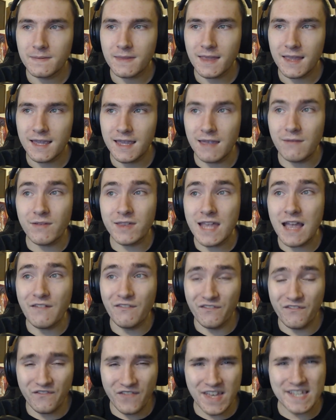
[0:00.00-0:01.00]
even
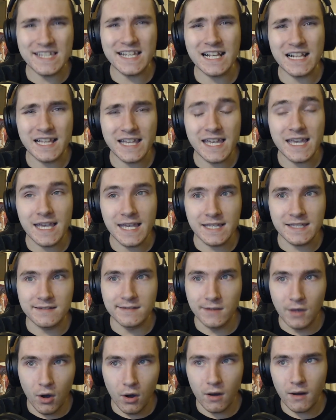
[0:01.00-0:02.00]
then, physically, he's
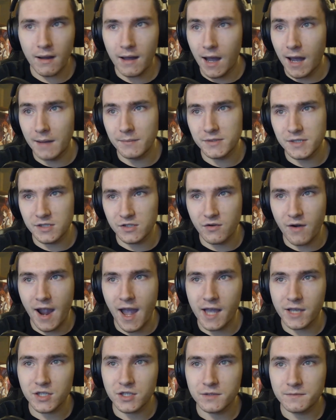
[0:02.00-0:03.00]
not up to
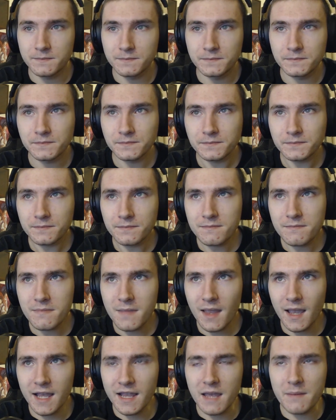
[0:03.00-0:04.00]
scratch.
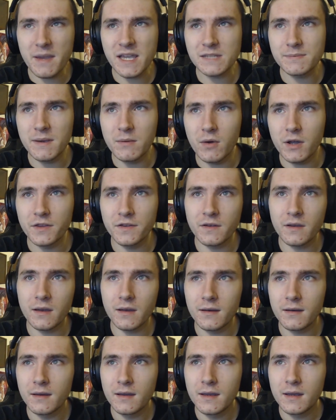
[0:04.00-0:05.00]
And that makes me
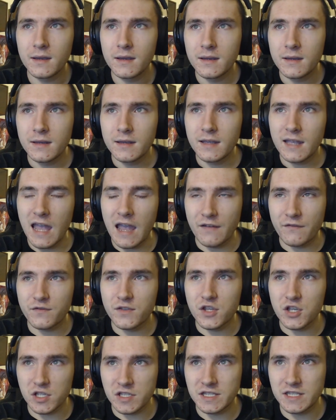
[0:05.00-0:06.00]
wonder if
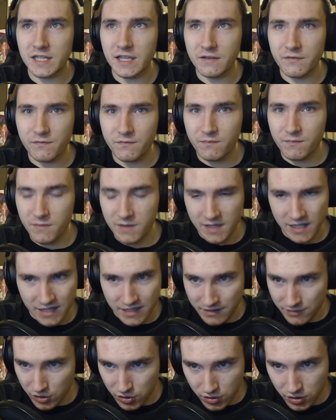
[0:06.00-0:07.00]
just the,
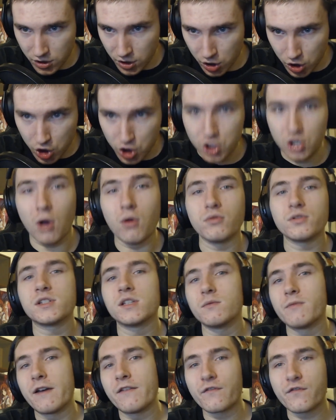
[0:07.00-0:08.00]
the the jolt
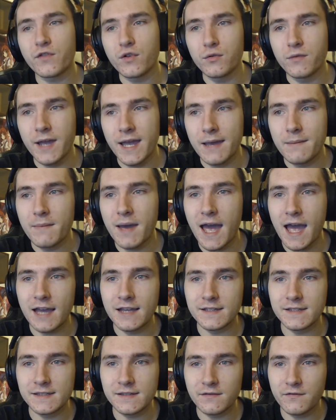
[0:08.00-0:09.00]
that went through him
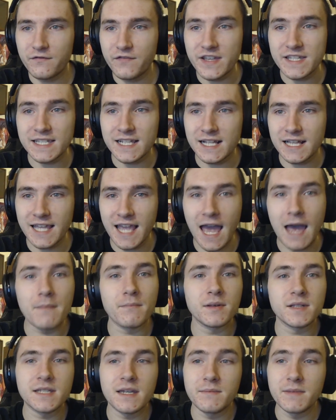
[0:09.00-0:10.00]
has physically
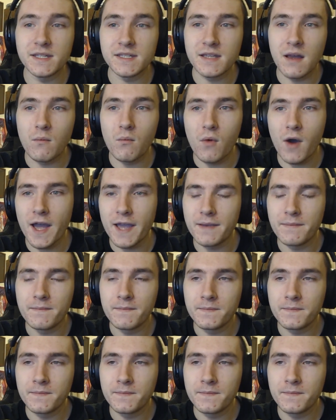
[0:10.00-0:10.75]
hampered him in some way